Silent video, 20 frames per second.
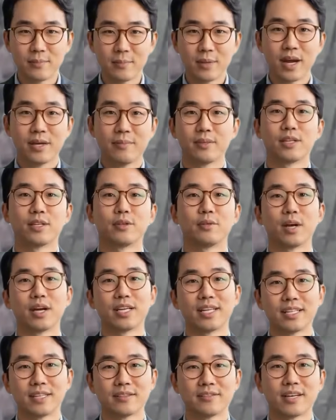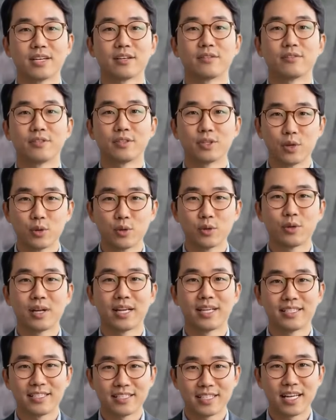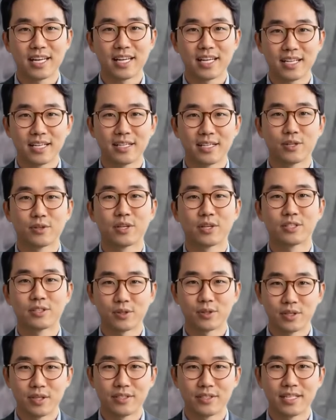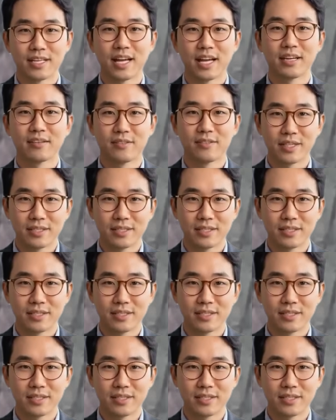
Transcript: This engagement proves we must never underestimate the combat